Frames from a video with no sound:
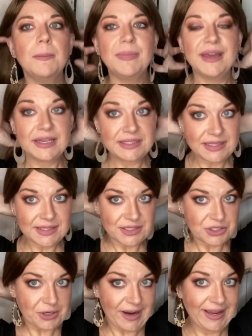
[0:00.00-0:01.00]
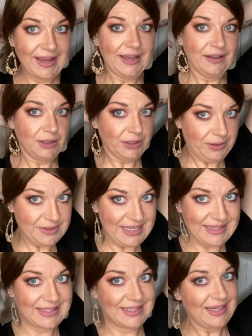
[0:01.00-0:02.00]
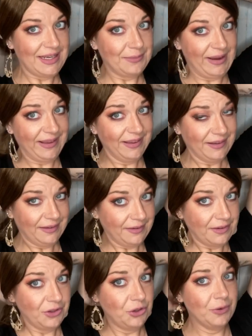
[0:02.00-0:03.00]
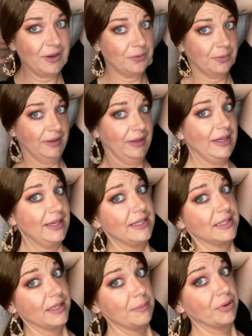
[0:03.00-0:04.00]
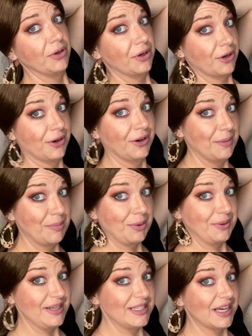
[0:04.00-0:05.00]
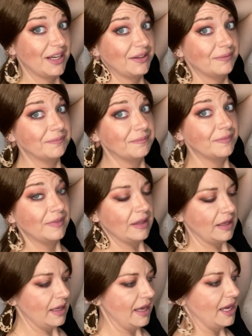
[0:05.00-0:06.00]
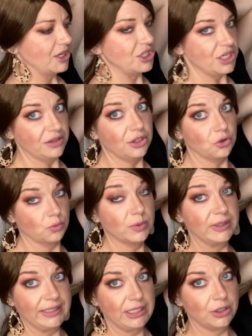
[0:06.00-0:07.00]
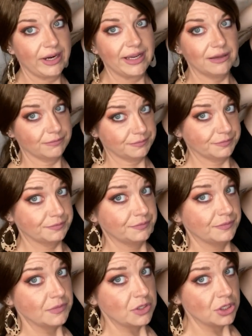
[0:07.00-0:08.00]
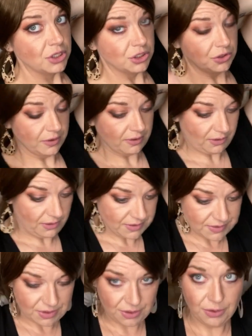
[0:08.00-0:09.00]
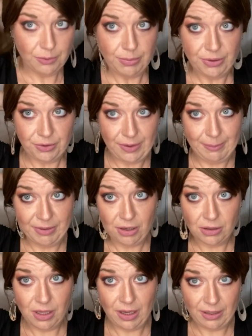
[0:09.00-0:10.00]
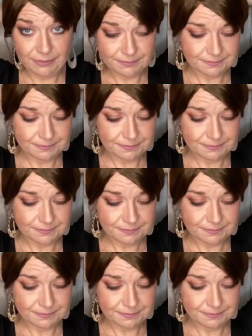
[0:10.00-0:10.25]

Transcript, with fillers: Because it's a straight, low density wig, you could really easily put her in a ponytail and she'd look really great. You could also put her up in a claw